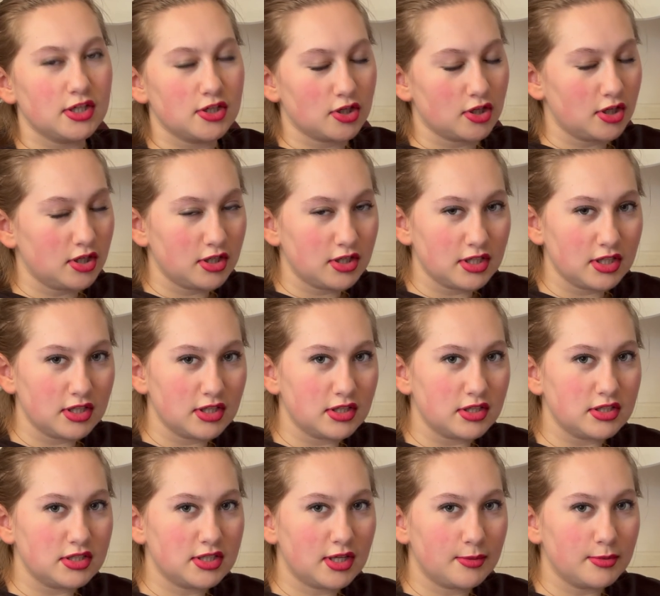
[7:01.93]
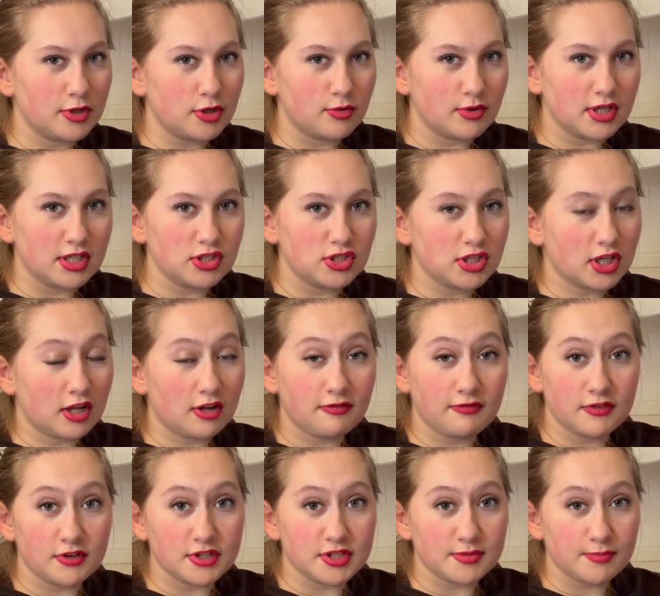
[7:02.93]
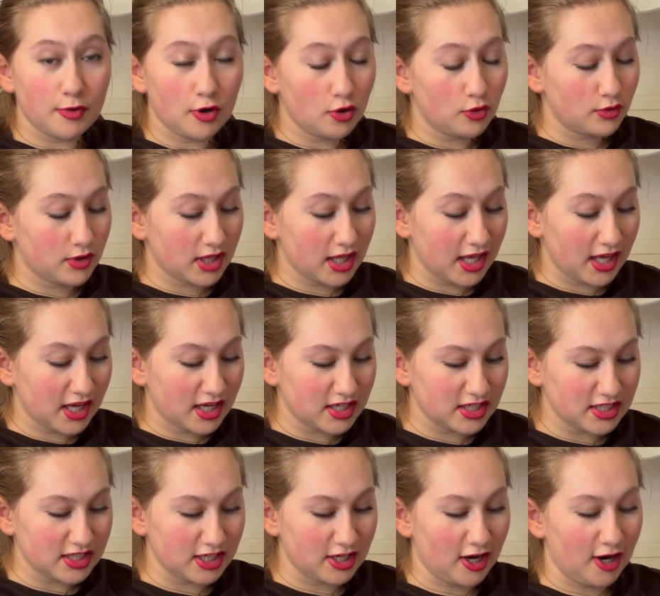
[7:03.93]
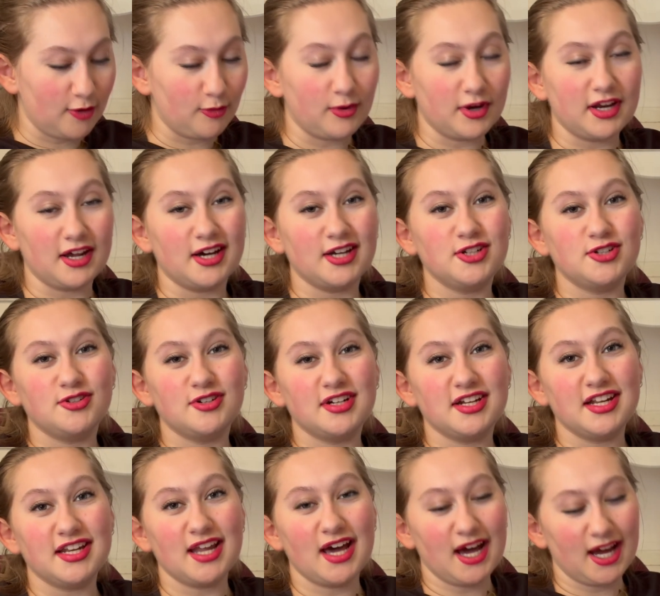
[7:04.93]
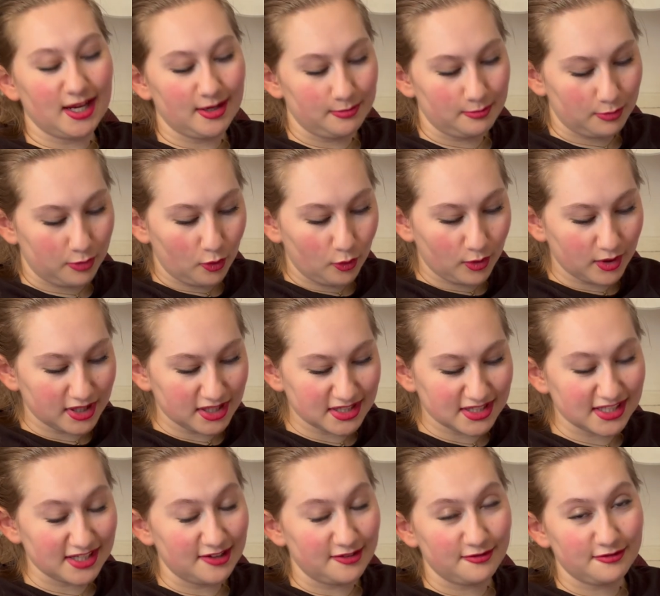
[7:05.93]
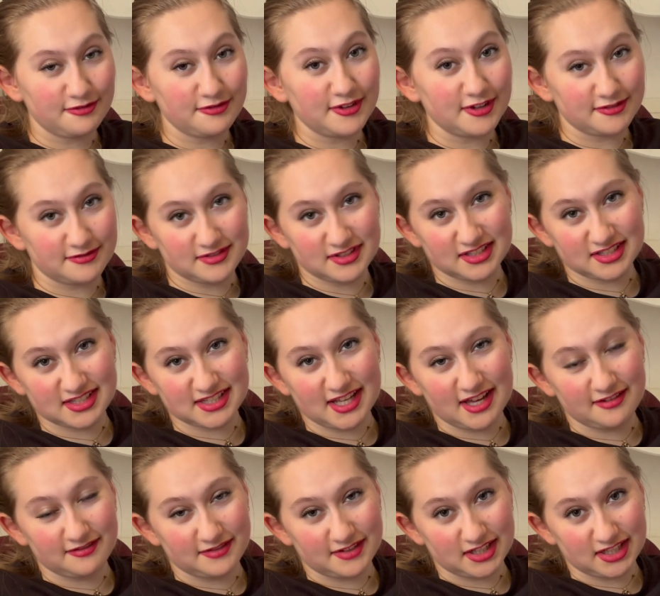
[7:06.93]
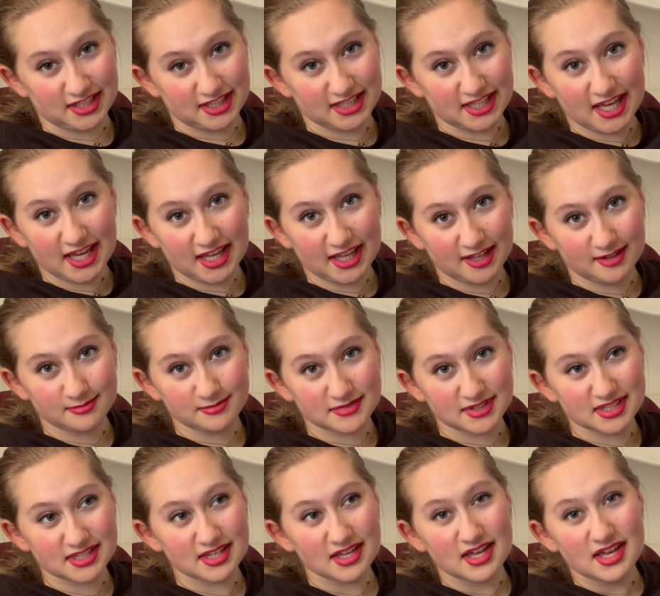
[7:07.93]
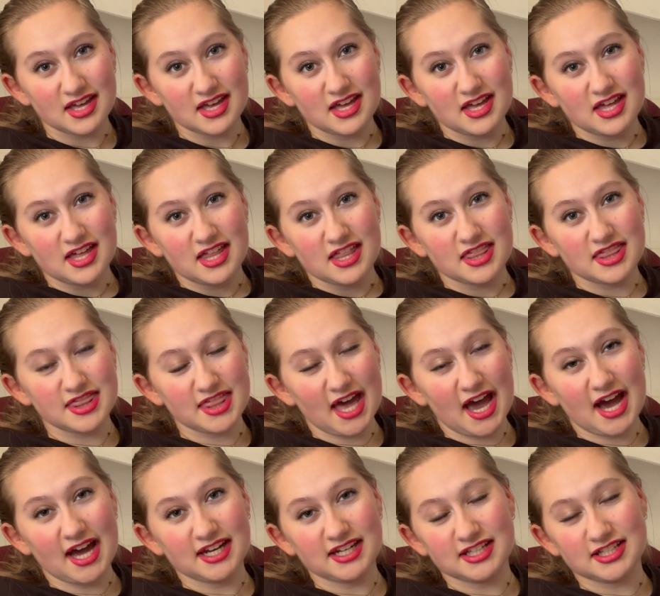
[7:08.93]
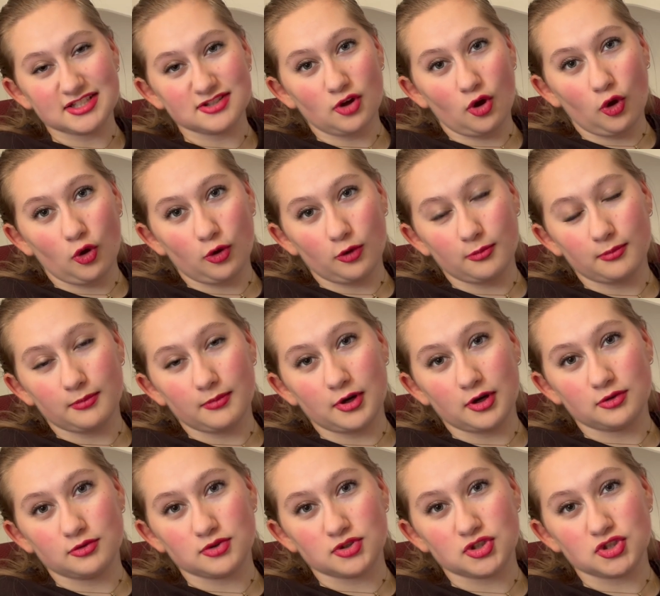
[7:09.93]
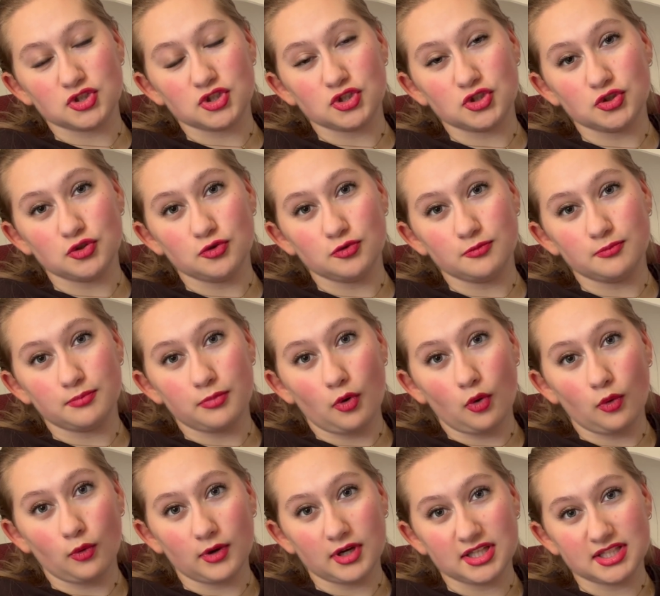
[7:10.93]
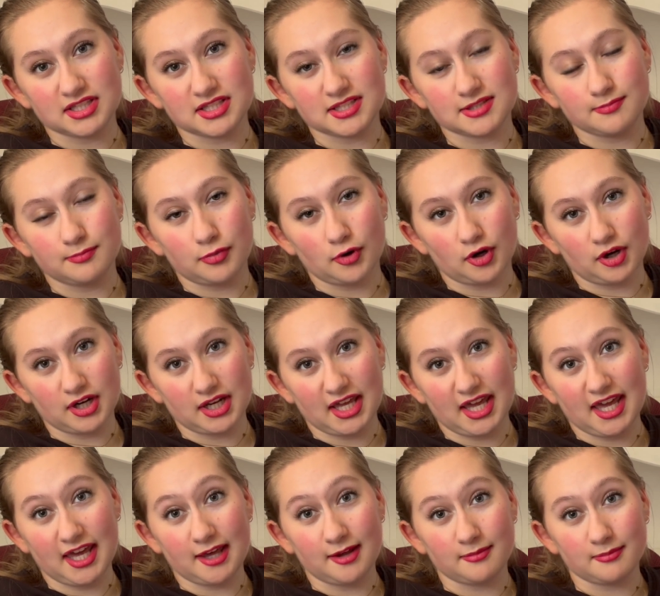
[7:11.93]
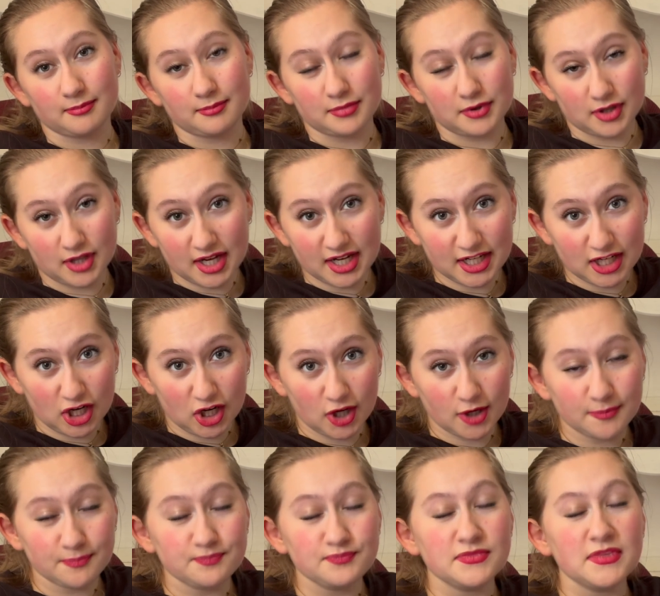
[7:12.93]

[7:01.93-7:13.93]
good in the WHL for Spokane. He got 109 points in 57 games. That is almost 2 points per game player.